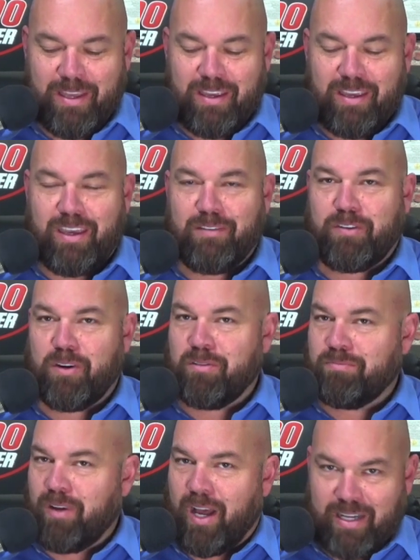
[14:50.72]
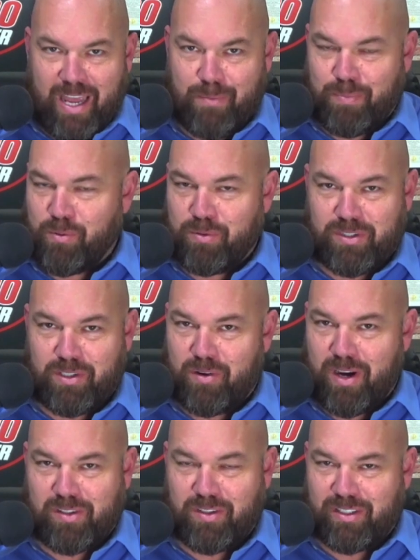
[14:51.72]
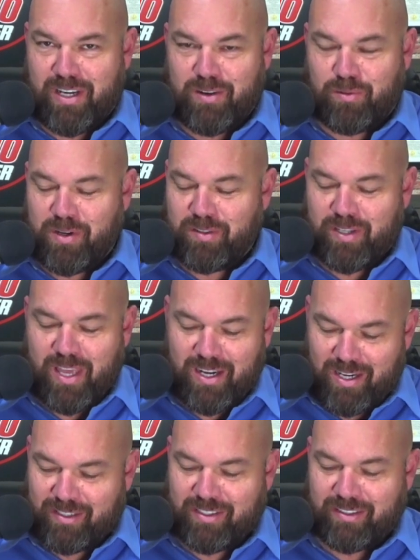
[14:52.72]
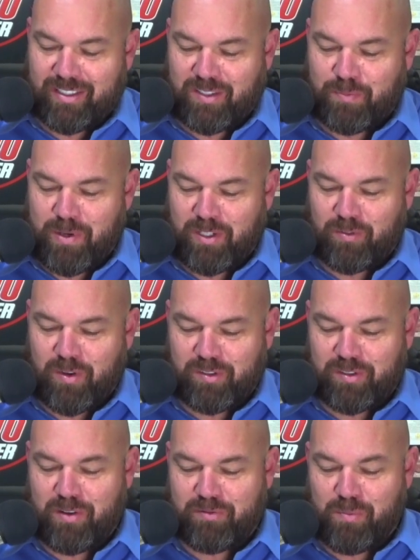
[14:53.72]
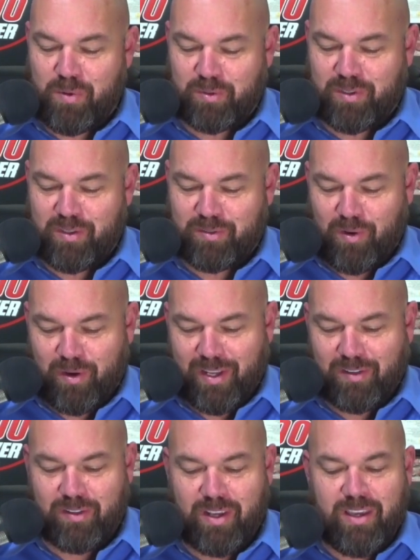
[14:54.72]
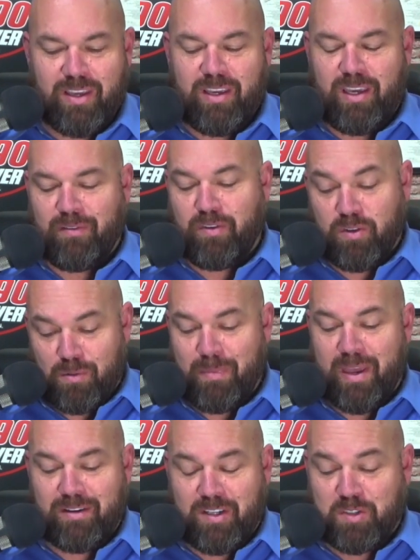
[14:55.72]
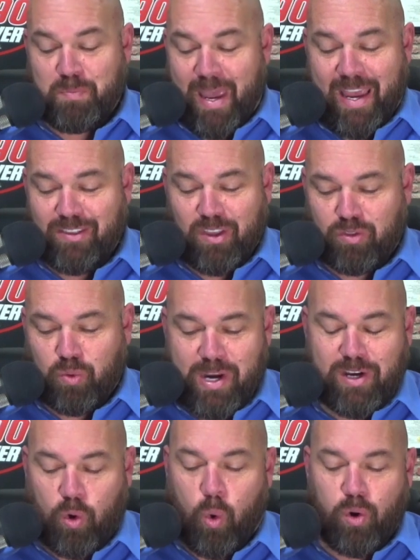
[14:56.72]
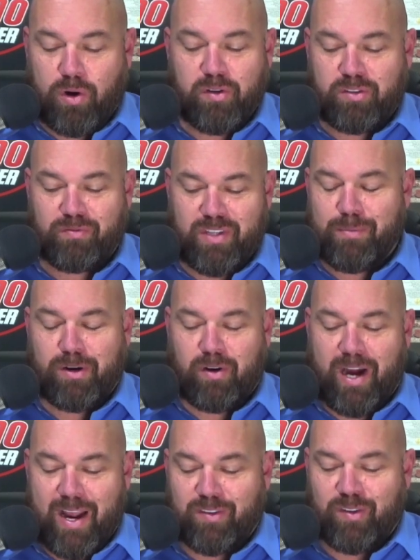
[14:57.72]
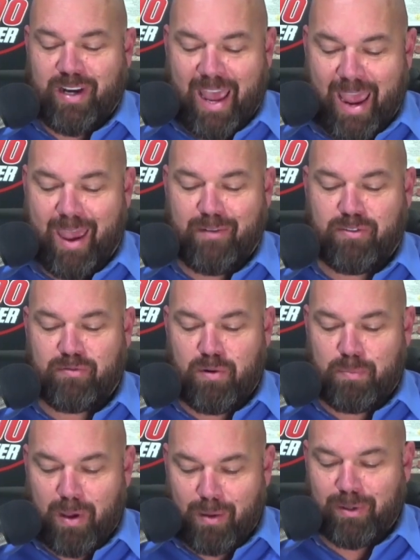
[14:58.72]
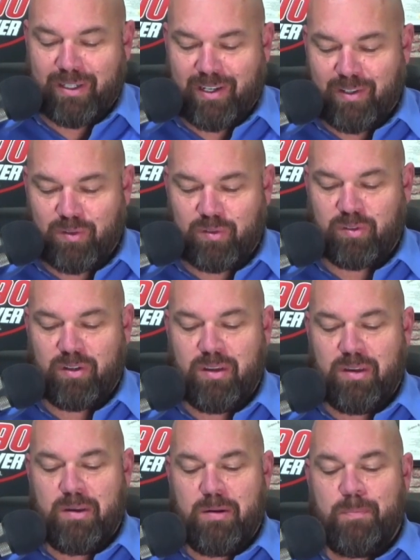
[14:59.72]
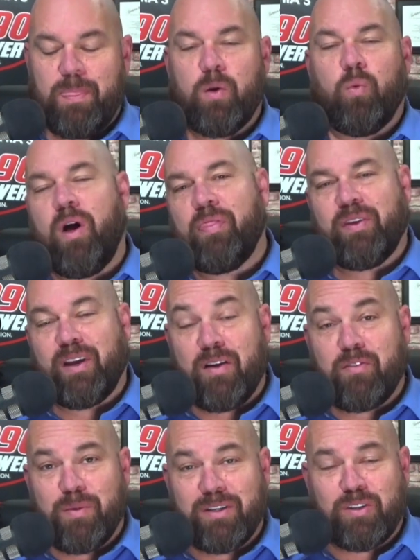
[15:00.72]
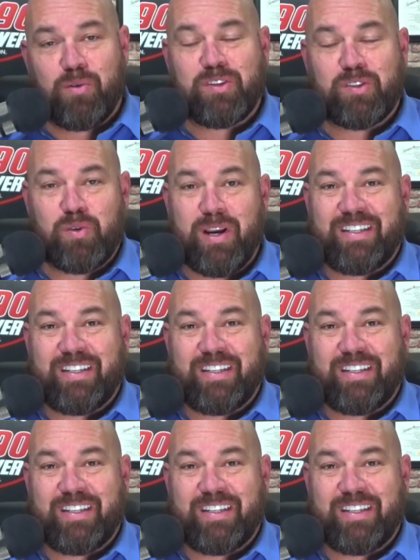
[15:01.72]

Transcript: If you're unhappy with the direction the country is headed, I think that speaks for itself for most of this audience. If you're dismayed that three quarters of Democrats and half of Republicans want the government to restrict